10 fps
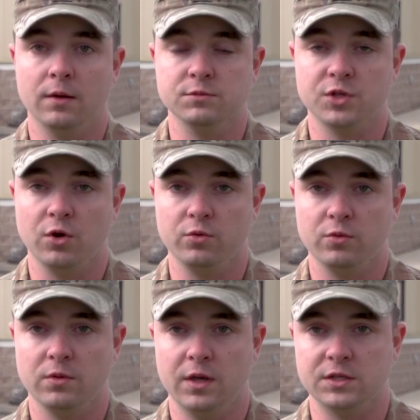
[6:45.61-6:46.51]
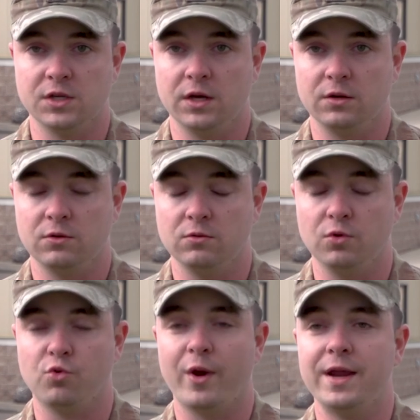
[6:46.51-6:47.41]
So it's a
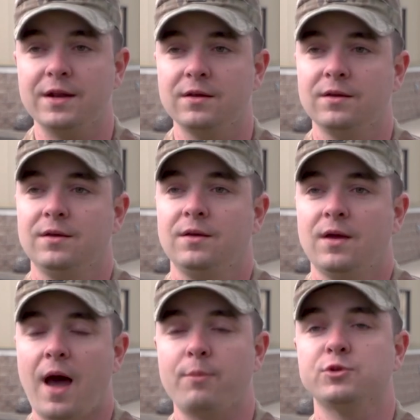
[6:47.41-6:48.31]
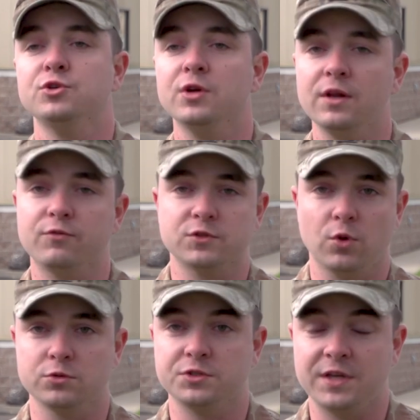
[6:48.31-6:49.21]
great opportunity for
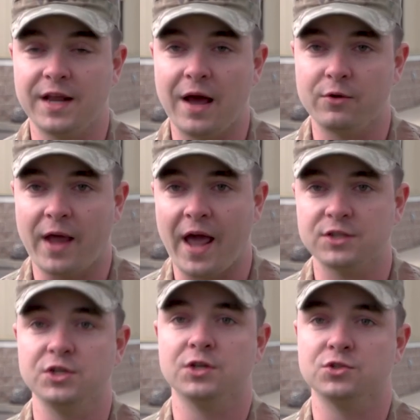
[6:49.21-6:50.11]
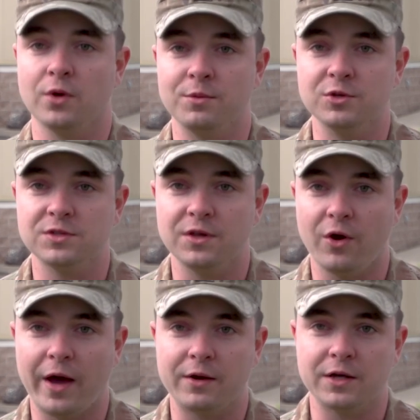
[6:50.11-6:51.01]
soldiers to get out and actually contribute to the
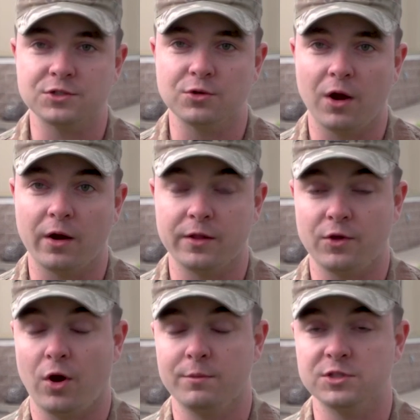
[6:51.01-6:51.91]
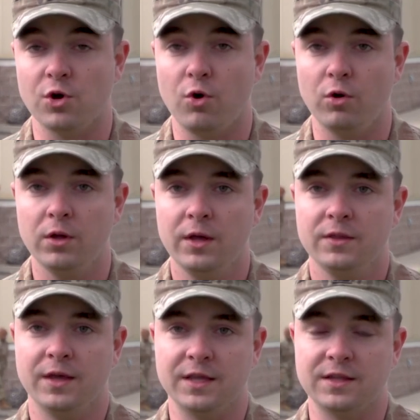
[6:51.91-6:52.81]
Ohio National Guard and the Army as a whole.
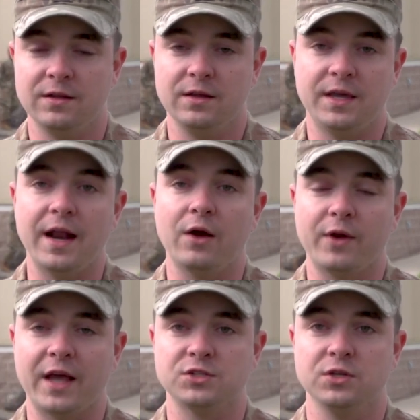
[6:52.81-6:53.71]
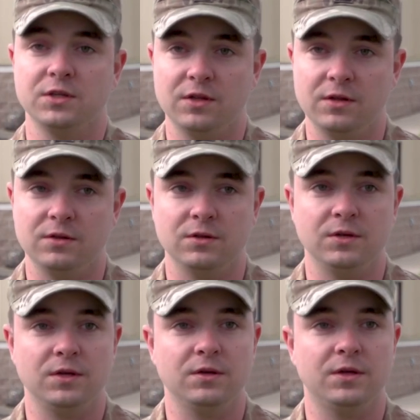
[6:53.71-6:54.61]
They get out and actually
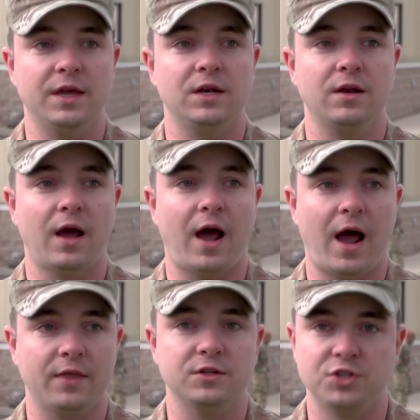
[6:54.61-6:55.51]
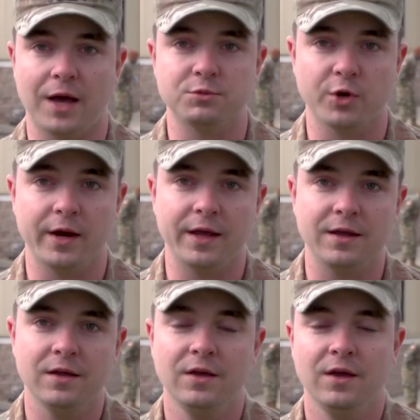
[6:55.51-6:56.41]
get on the job training,